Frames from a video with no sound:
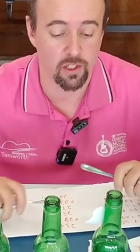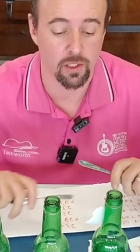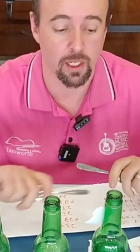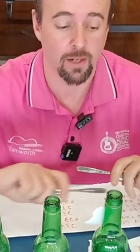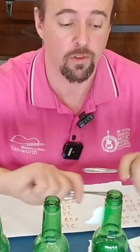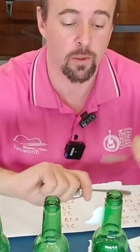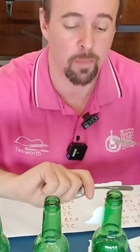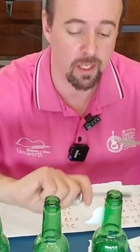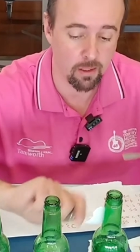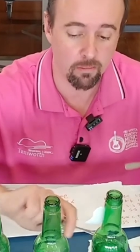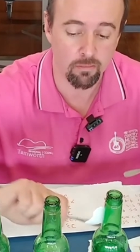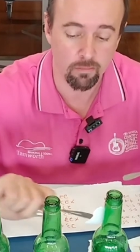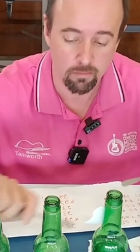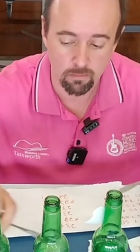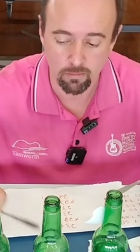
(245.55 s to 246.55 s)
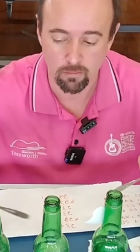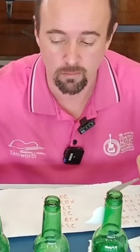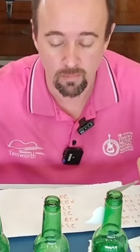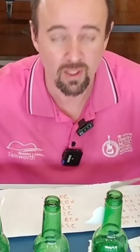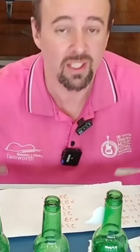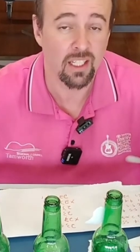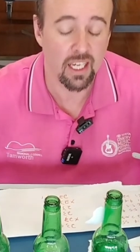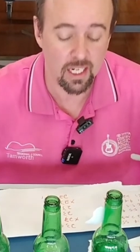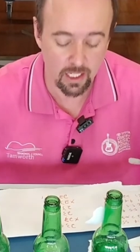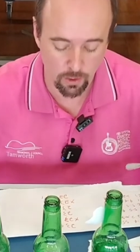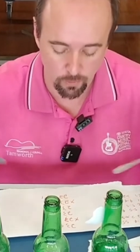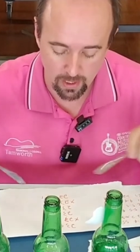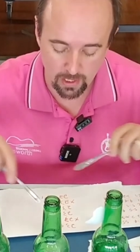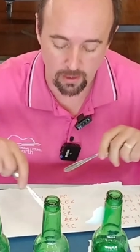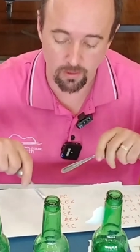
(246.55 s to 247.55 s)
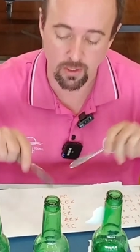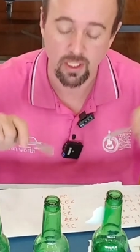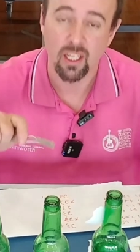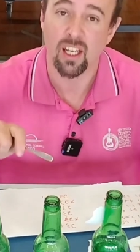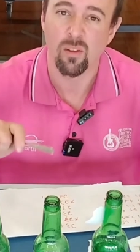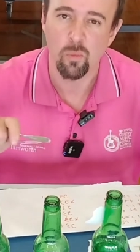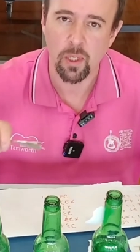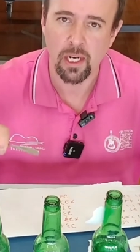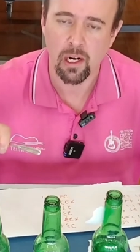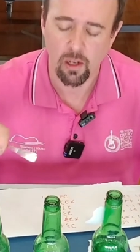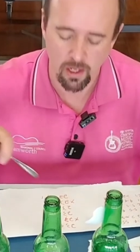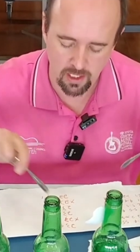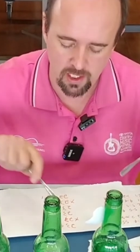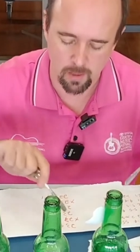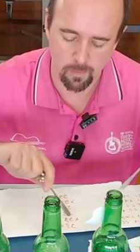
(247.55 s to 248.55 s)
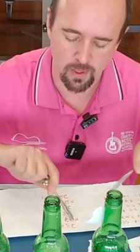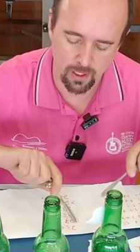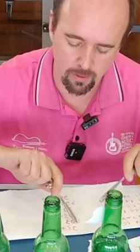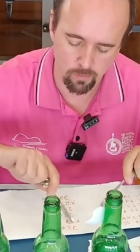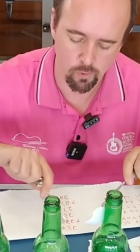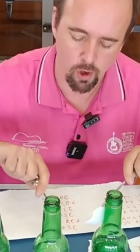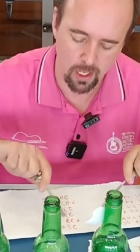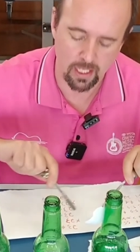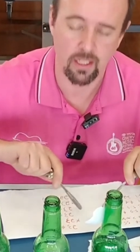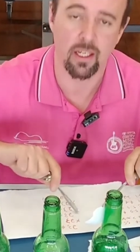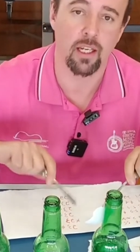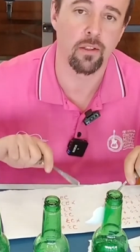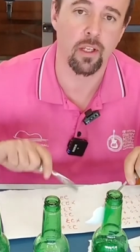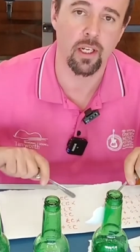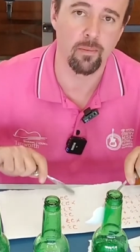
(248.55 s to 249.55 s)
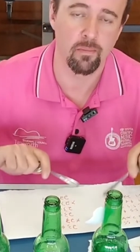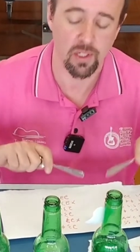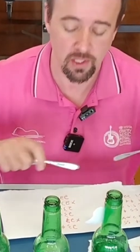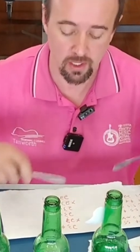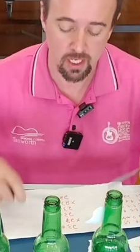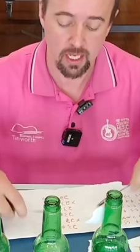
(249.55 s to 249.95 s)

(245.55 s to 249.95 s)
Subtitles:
I've just been hitting around and when I like something, writing down the numbers.